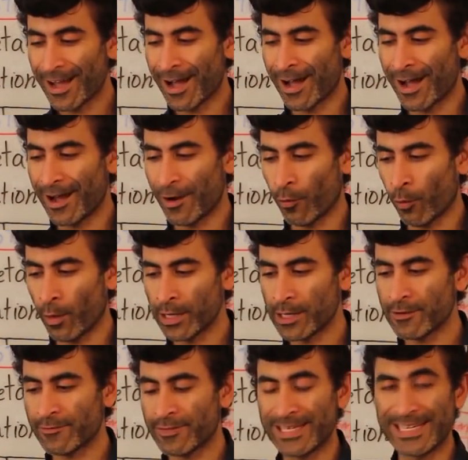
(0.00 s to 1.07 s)
uh, one
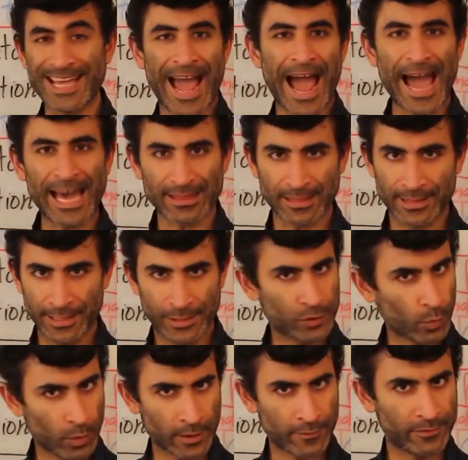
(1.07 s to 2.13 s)
of the
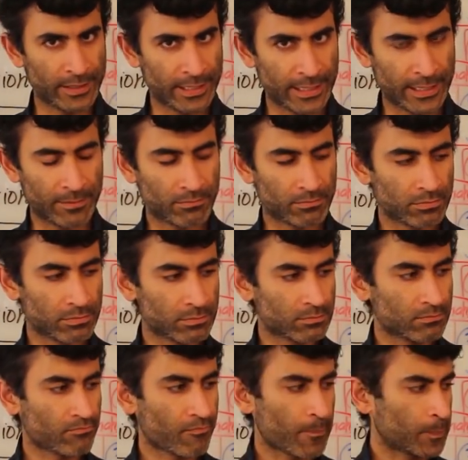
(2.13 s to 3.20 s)
athletes, one of the,
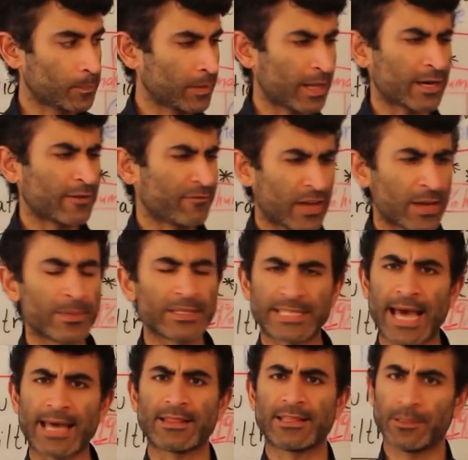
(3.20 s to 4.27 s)
not a famous
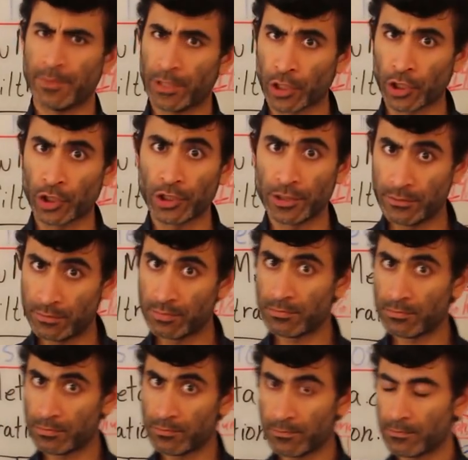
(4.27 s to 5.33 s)
athlete, but a
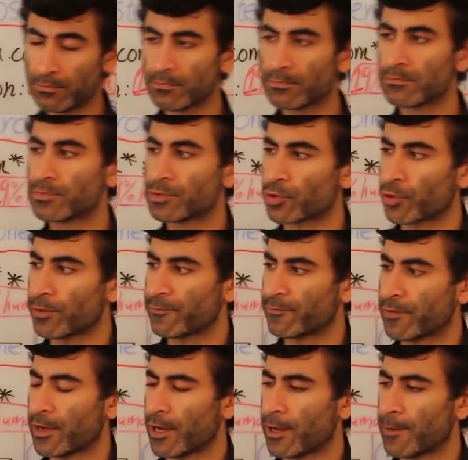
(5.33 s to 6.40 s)
good sort
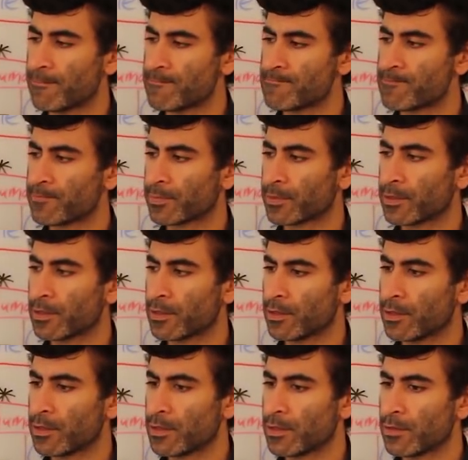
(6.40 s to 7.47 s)
of um,
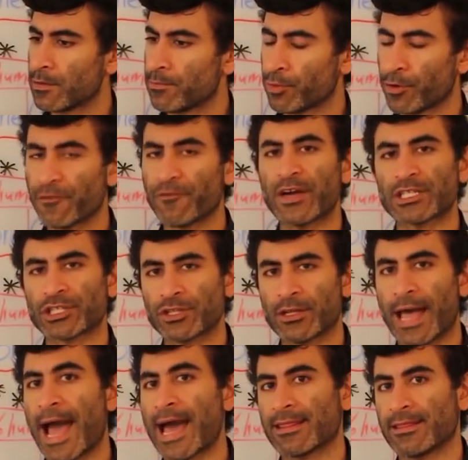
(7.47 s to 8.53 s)

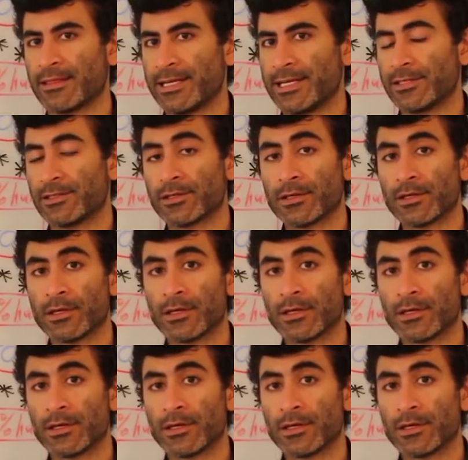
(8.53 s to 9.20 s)
professional athlete,